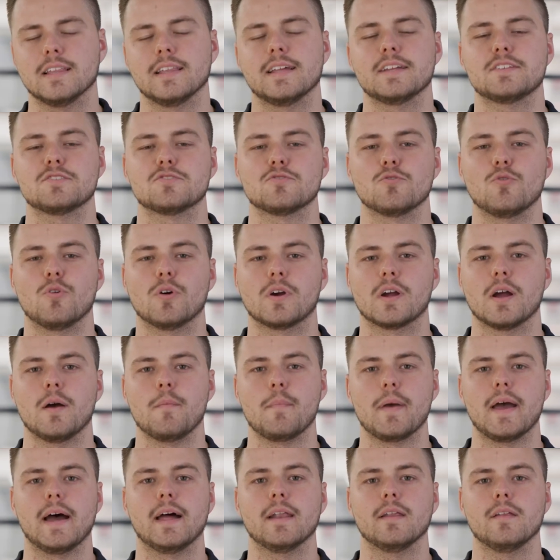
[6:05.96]
let's talk
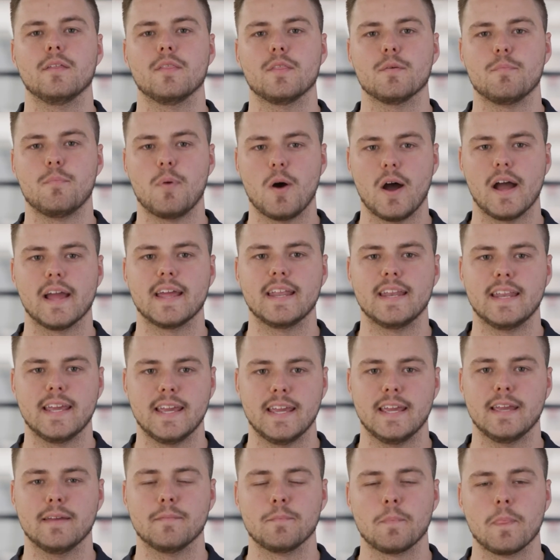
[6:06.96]
about the
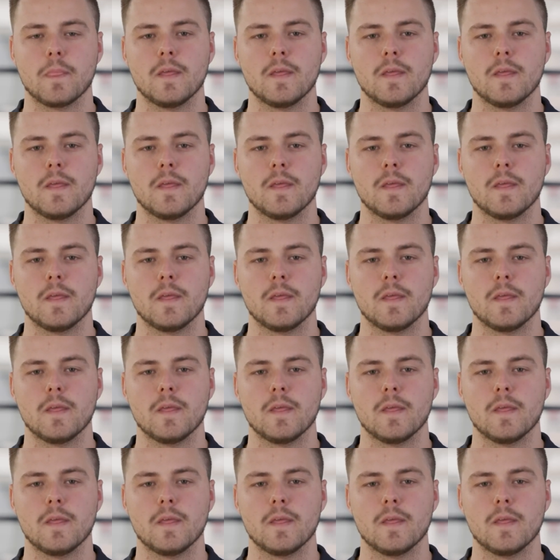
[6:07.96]
pioneer.